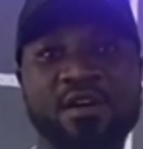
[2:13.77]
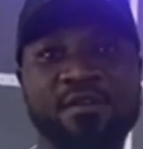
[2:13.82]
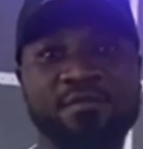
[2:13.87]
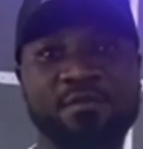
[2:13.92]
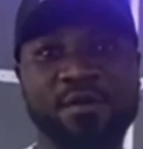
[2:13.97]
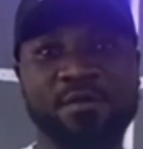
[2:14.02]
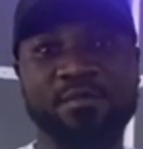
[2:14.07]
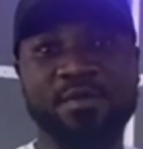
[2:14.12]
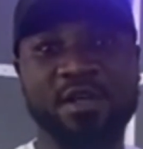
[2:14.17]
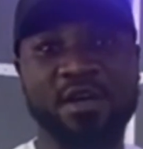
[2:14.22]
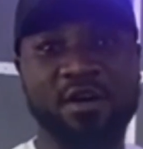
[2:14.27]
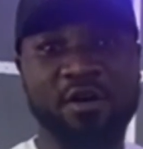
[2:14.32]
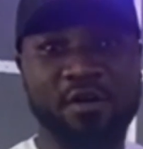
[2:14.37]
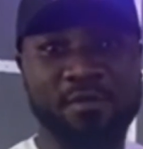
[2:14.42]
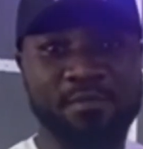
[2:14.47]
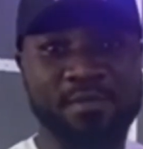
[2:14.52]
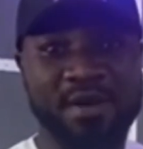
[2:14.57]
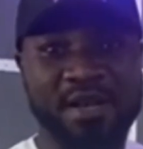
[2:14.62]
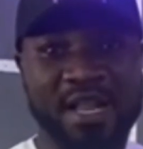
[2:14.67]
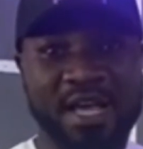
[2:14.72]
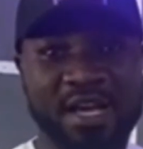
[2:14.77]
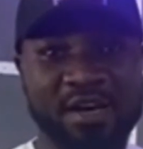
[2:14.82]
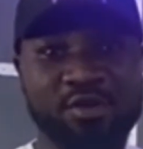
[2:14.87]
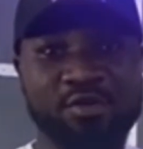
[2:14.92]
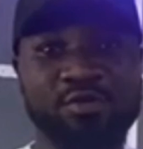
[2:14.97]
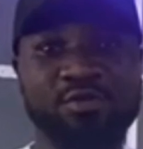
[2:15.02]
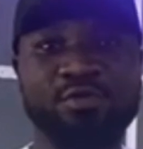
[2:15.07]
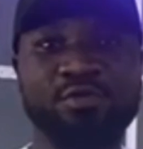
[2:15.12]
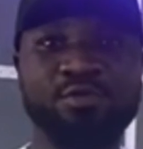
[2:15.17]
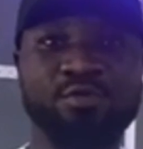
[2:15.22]
from the
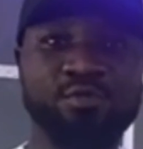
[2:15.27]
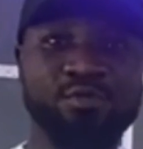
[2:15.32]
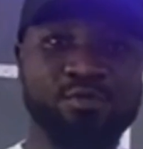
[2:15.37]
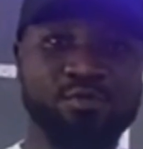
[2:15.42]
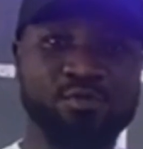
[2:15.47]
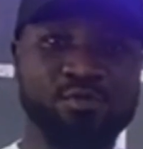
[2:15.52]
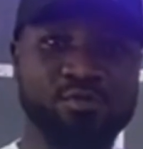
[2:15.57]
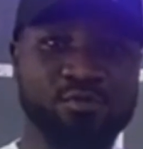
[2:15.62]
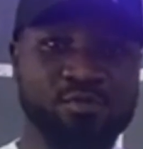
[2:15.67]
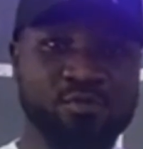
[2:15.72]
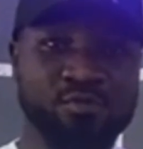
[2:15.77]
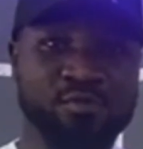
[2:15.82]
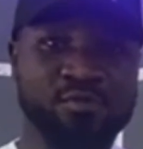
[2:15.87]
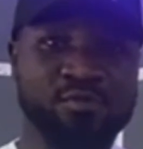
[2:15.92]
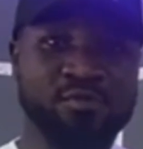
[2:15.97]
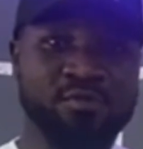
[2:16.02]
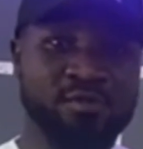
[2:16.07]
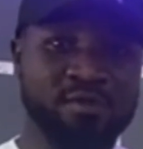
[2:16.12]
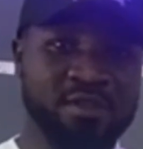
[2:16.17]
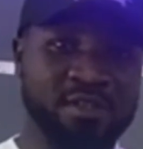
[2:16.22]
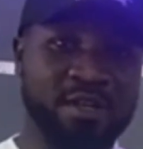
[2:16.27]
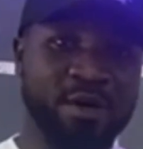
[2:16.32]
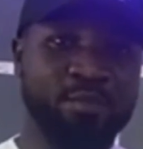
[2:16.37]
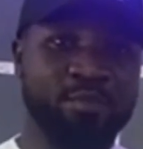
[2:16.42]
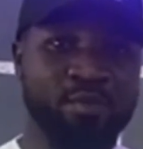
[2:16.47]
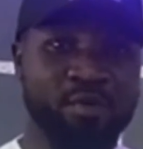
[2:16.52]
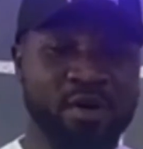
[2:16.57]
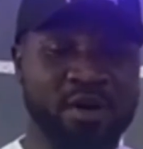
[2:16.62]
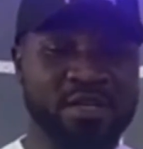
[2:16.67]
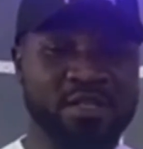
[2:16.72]
umbilicus to the
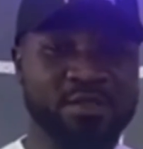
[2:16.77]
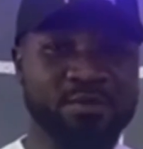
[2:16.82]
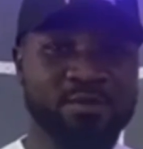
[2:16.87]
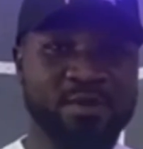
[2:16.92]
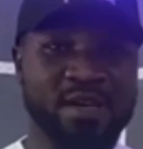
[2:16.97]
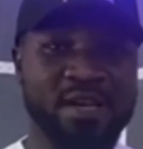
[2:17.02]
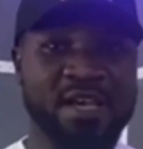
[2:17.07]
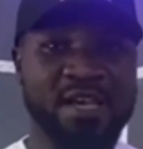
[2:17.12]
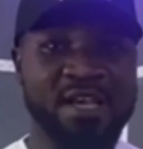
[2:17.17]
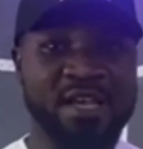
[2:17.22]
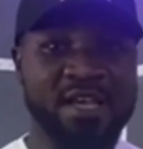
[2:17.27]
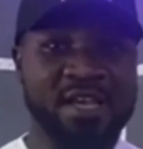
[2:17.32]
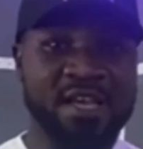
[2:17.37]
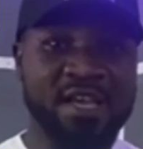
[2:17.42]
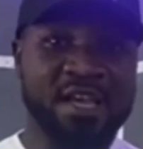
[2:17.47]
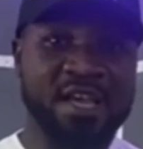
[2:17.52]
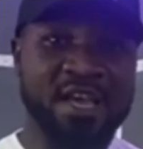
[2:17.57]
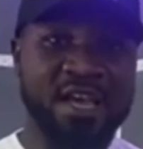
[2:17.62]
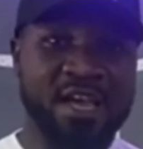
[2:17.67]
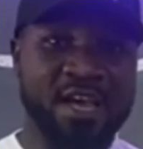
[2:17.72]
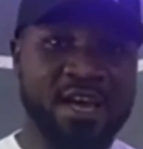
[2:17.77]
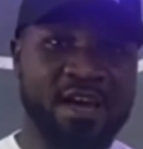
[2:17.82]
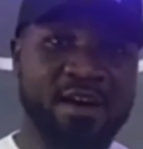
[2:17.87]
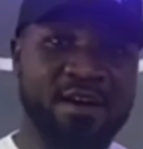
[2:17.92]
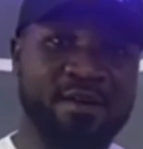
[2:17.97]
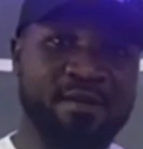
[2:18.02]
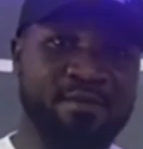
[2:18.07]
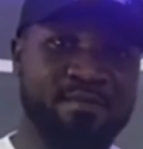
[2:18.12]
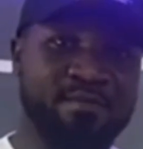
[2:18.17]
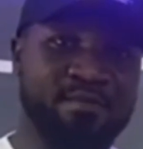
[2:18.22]
point where
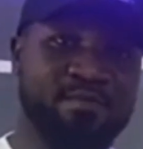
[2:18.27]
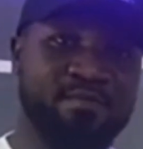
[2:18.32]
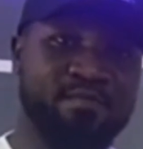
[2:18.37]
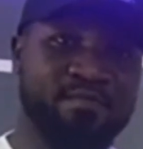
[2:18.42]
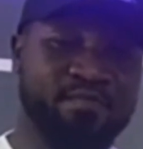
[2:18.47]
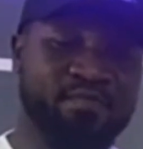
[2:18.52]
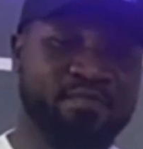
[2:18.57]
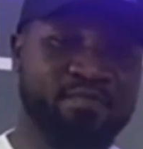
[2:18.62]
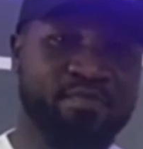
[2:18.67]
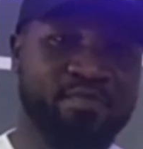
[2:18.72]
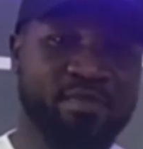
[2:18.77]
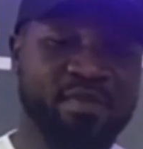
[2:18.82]
um,